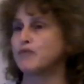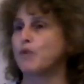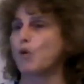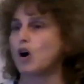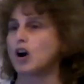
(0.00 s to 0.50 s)

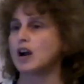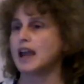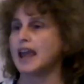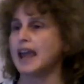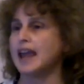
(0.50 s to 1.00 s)
for
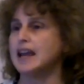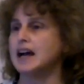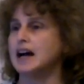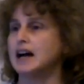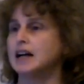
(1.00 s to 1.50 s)
a
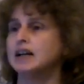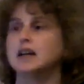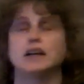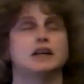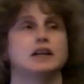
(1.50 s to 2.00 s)
uh,
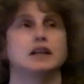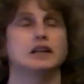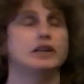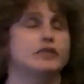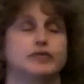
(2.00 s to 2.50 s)

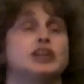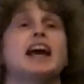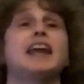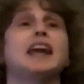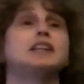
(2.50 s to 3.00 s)
for
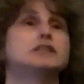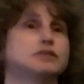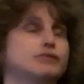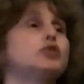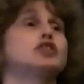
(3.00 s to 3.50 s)

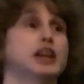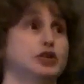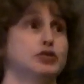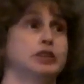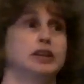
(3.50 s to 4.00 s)
decades, for a
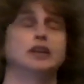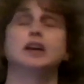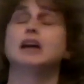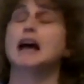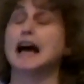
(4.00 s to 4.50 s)
century.
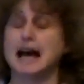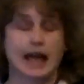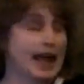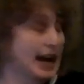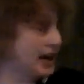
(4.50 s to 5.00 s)
Uh,
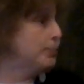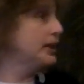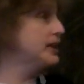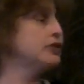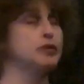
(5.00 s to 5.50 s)
and I
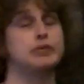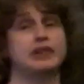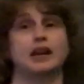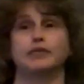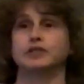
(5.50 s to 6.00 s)
completely agree with
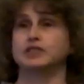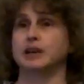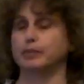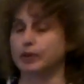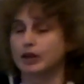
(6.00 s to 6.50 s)
Dan. For
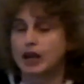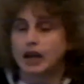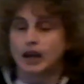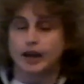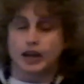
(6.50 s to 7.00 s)
example,
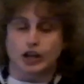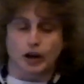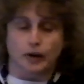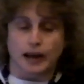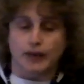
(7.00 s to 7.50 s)
you
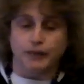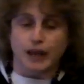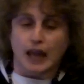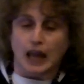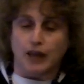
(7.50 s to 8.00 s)
know, if
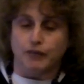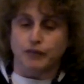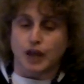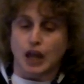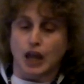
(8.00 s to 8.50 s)
if
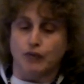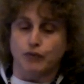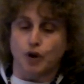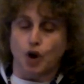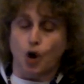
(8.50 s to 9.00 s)

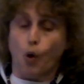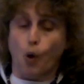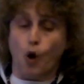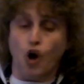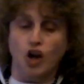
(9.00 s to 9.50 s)
if
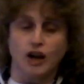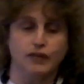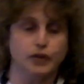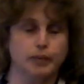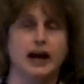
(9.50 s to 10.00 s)
all
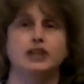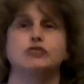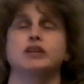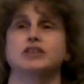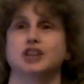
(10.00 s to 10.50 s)
Governor
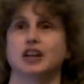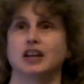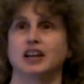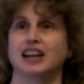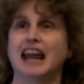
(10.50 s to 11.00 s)
Patrick
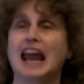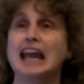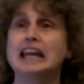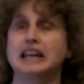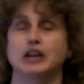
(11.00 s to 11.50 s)
did in
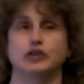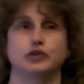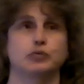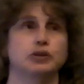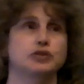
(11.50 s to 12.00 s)
eight
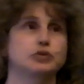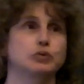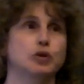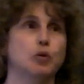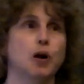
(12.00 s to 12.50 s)
years was to
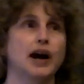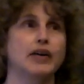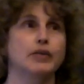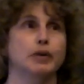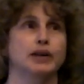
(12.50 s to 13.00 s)

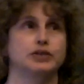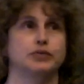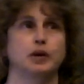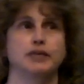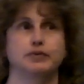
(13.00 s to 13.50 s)
acquire the rights
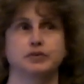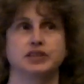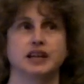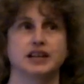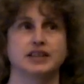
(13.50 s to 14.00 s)
of way from
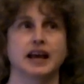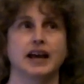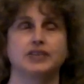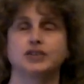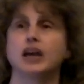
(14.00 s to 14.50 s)

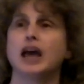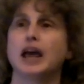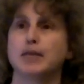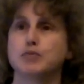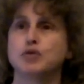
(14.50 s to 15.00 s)
CSX
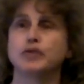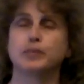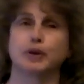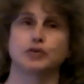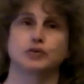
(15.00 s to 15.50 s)
and move the
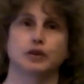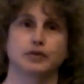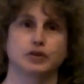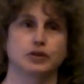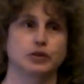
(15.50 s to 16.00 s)
post
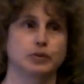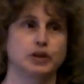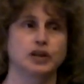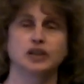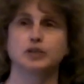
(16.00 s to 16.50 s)
office so that we
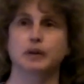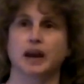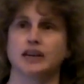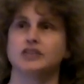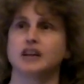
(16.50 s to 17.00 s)
could
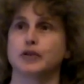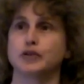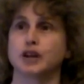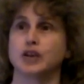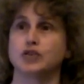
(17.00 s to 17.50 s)
expand South
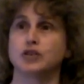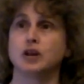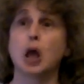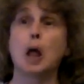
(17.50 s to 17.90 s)
Station,